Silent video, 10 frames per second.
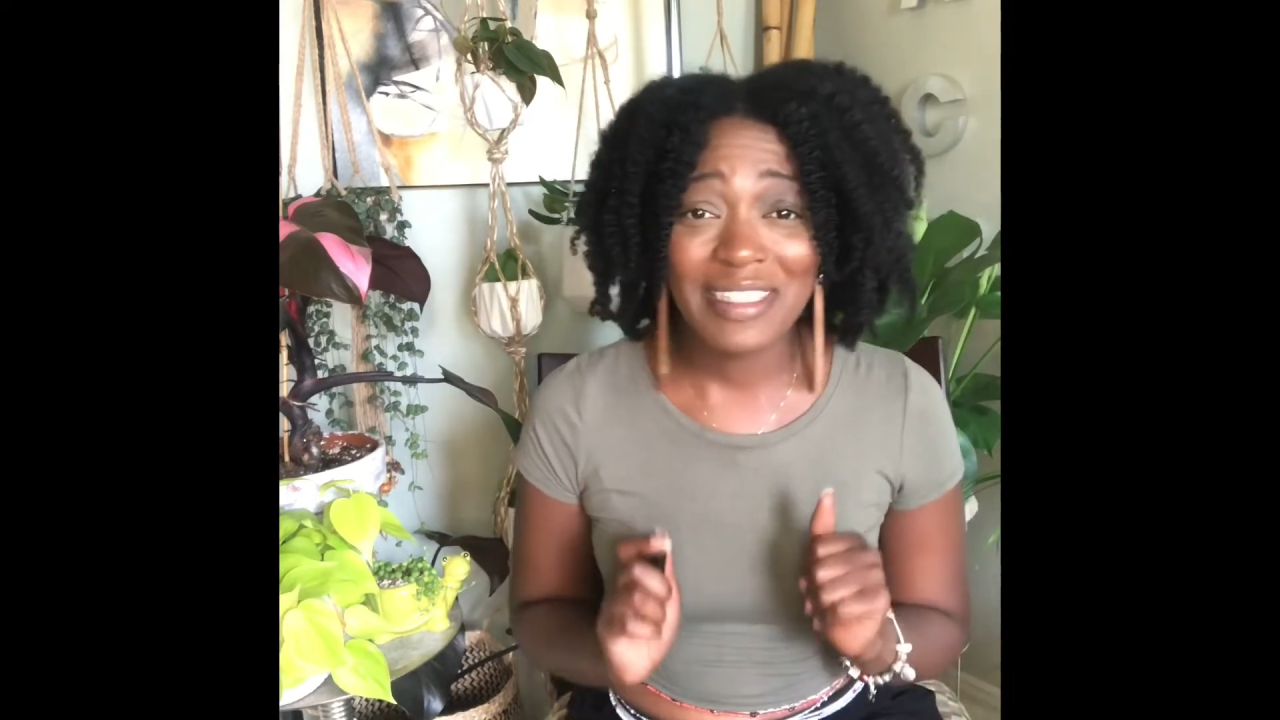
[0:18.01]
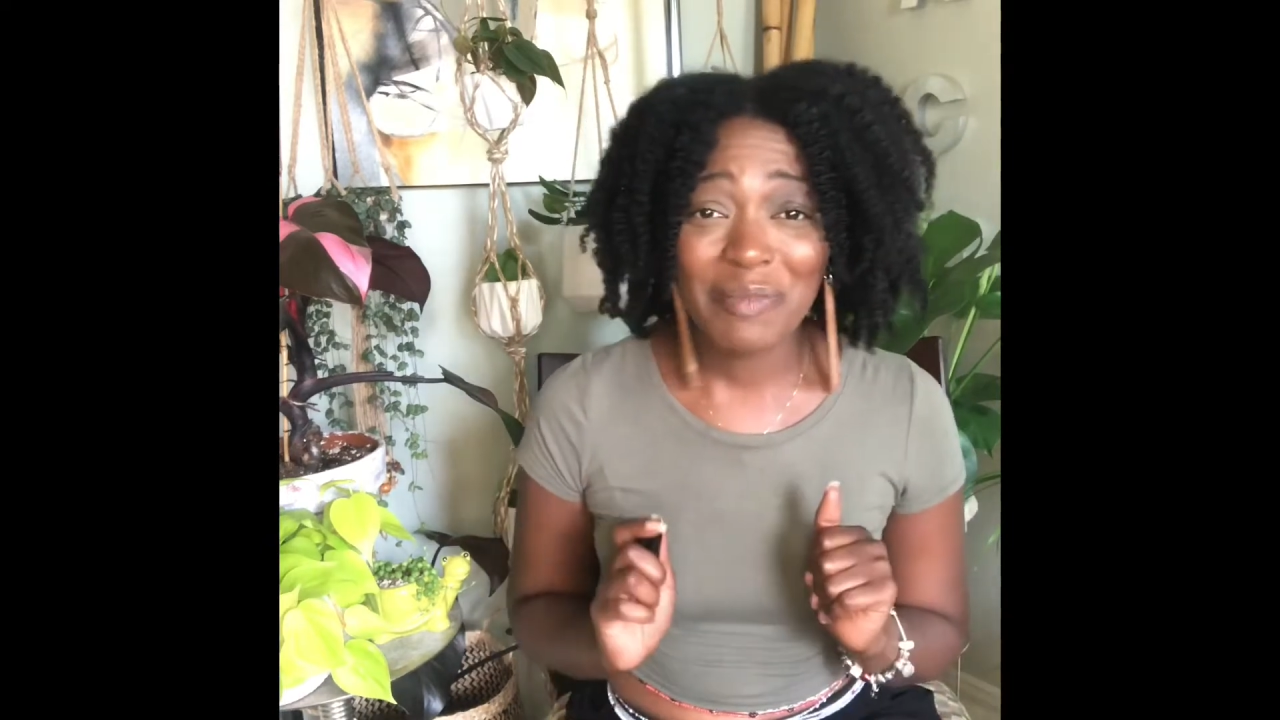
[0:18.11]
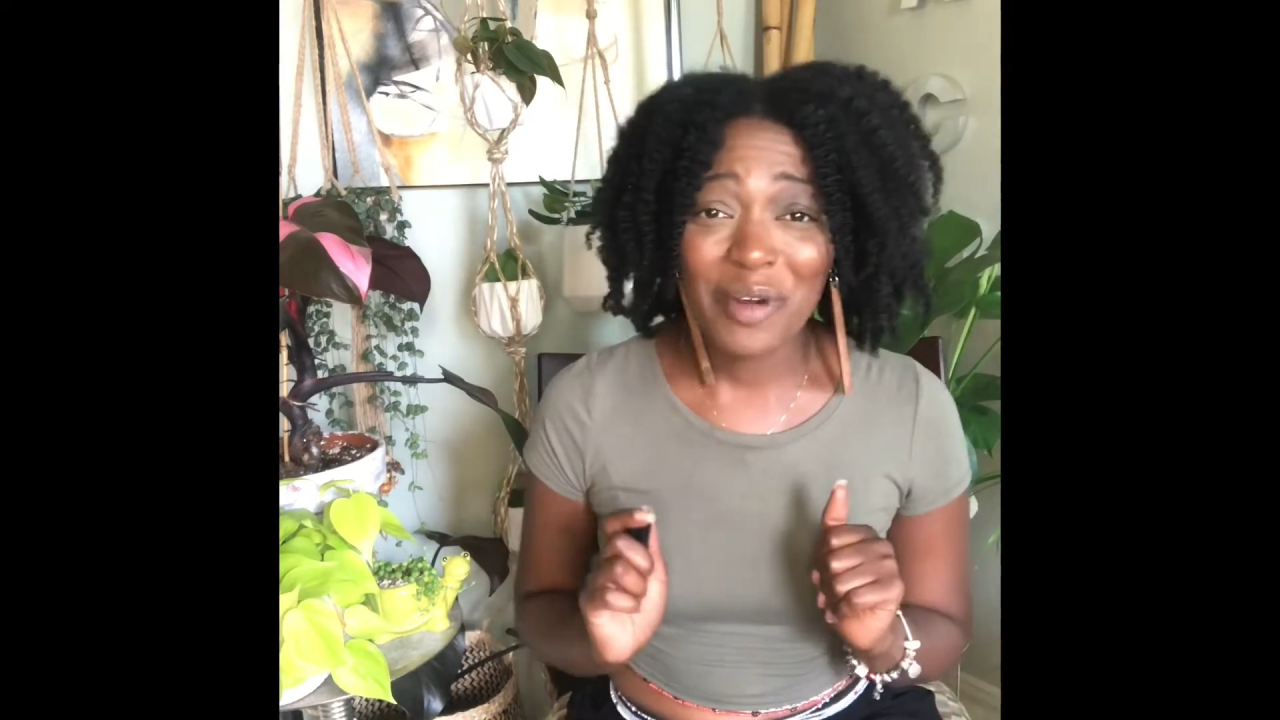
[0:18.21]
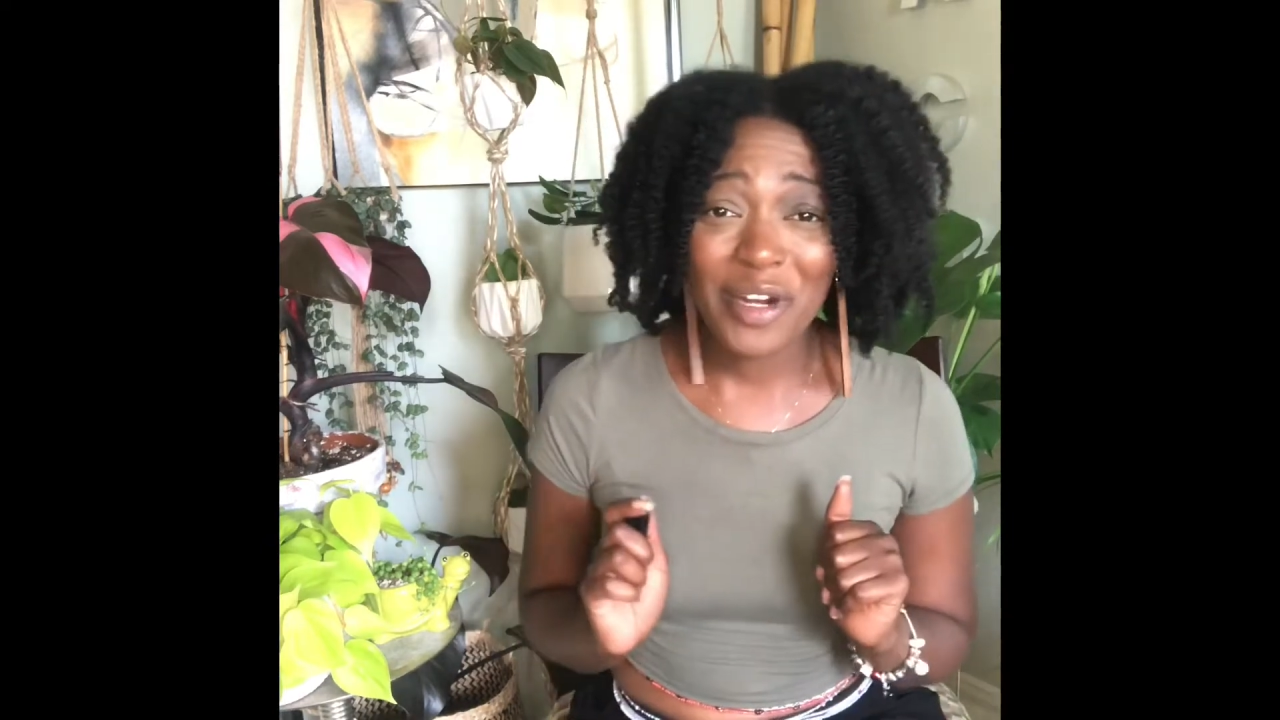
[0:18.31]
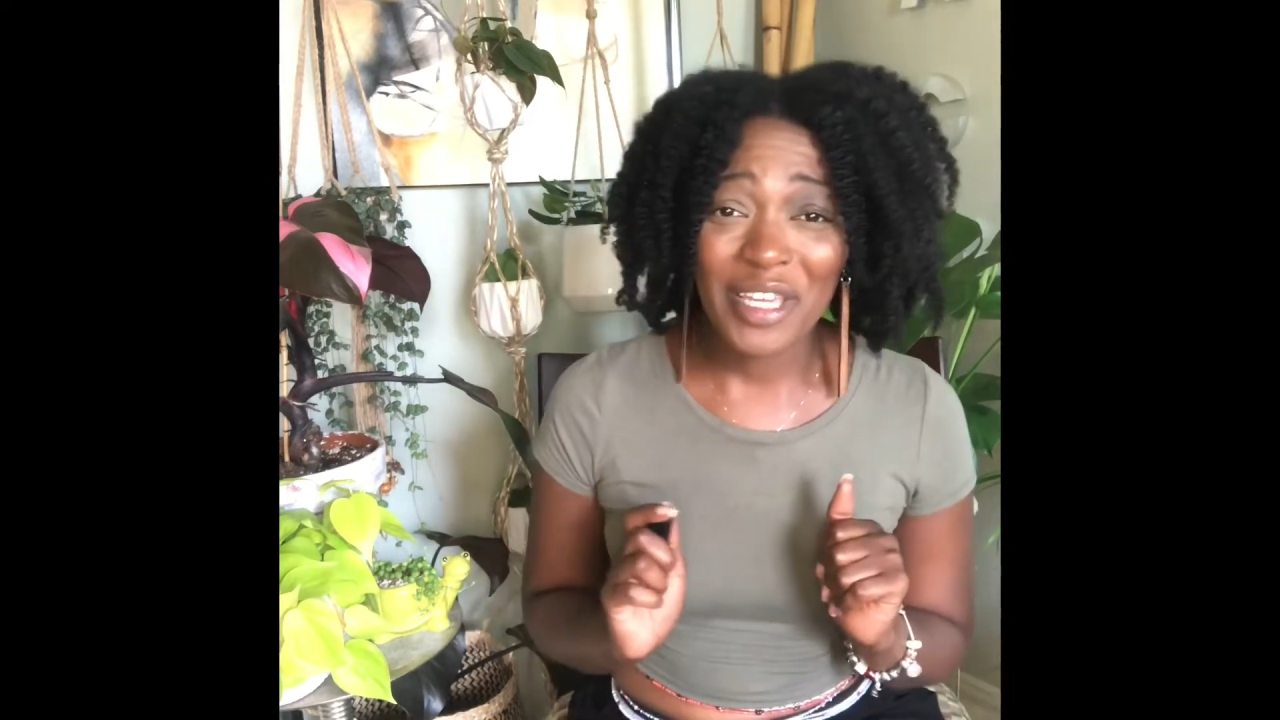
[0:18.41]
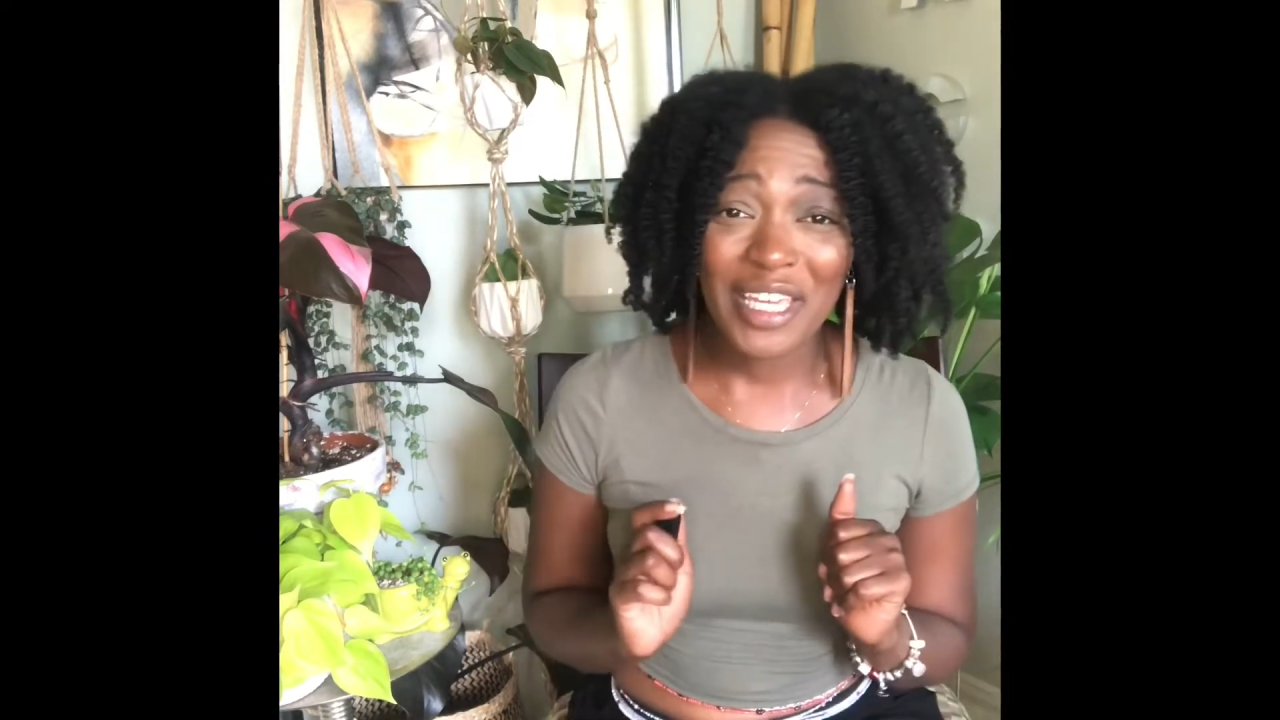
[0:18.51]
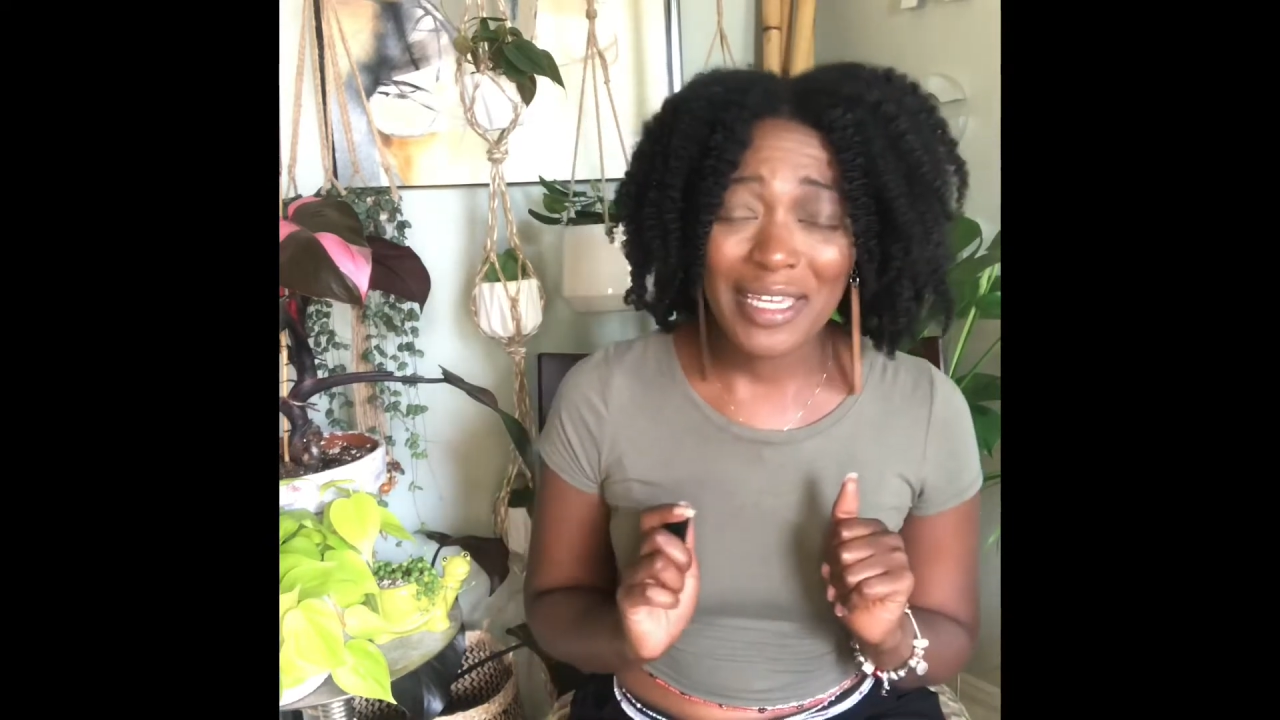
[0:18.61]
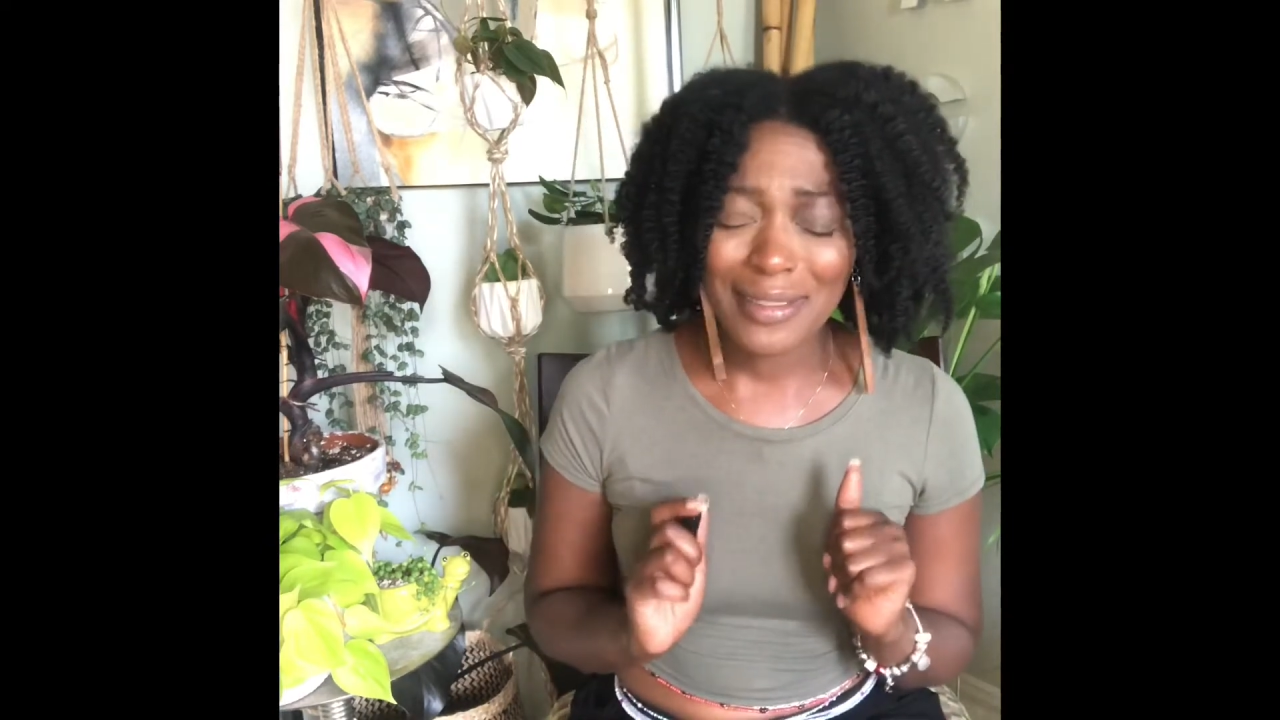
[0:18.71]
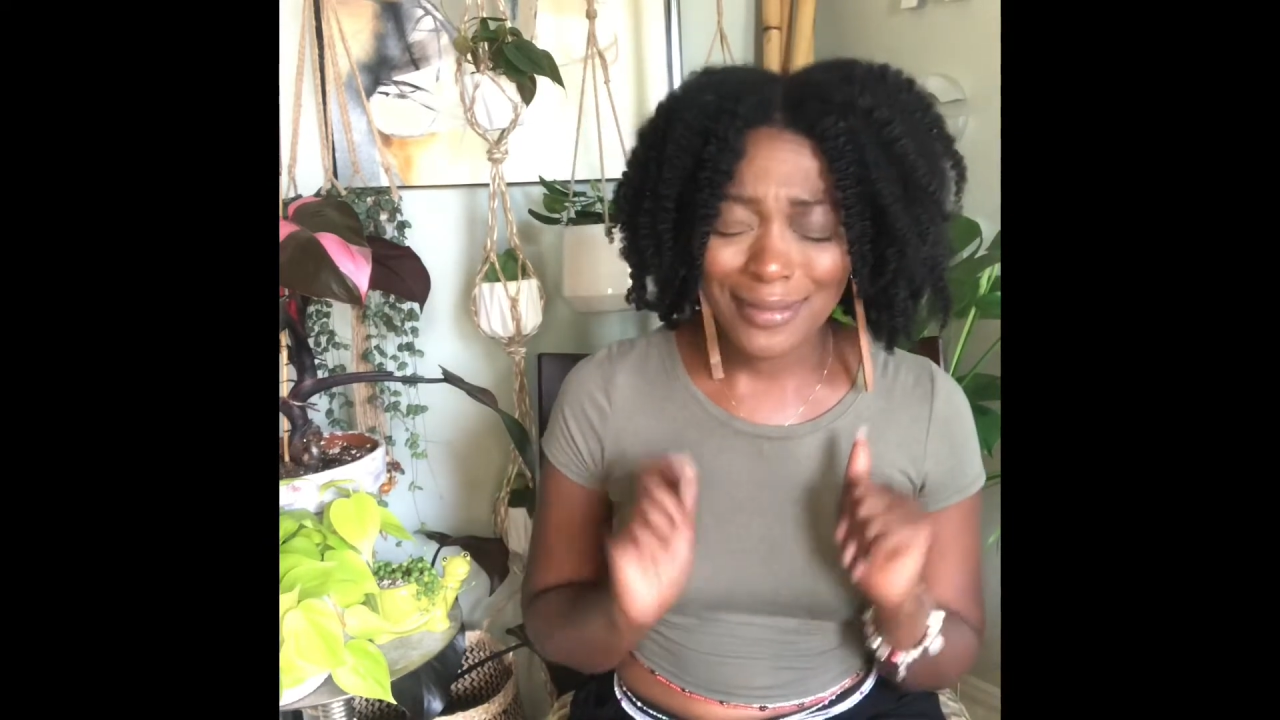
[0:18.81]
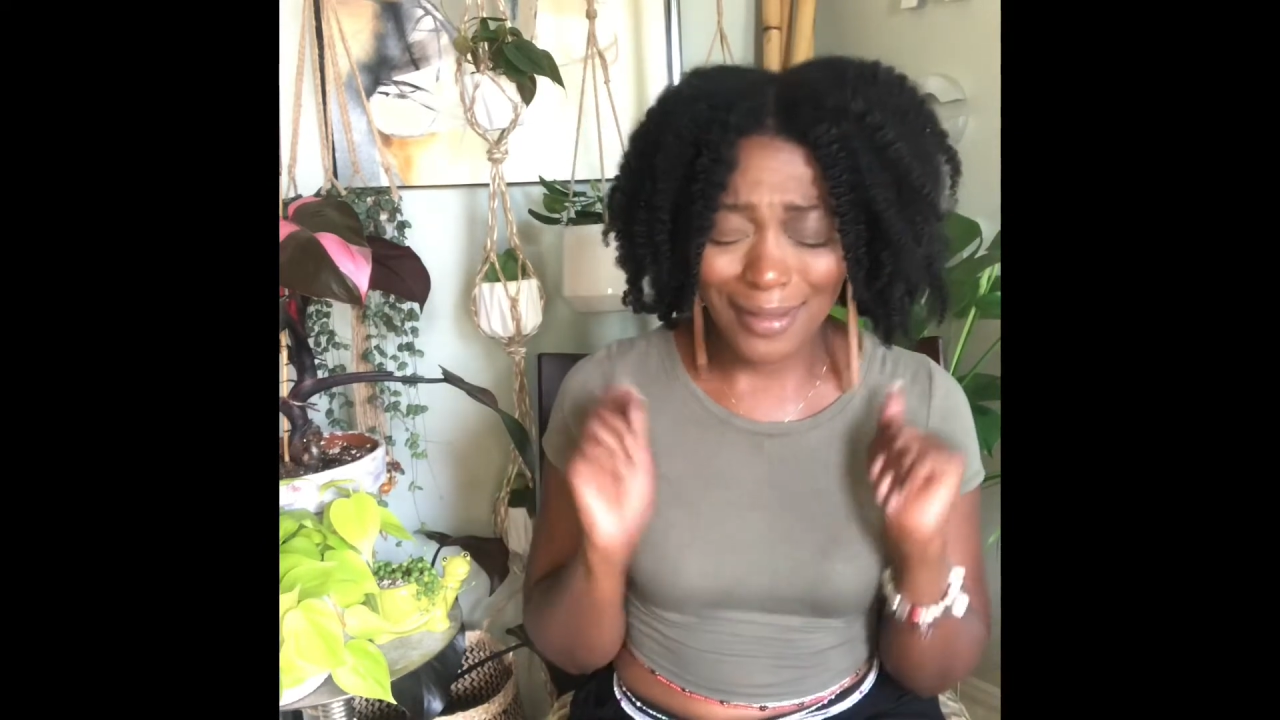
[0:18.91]
the
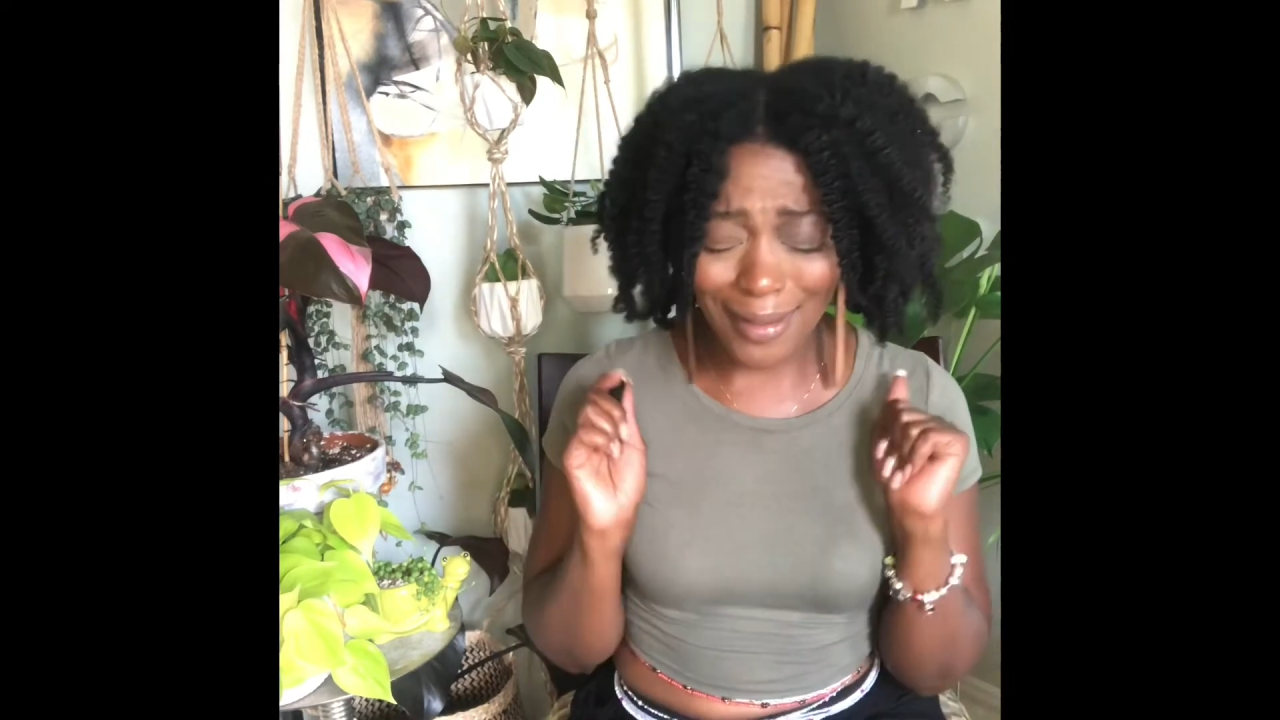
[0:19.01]
markets.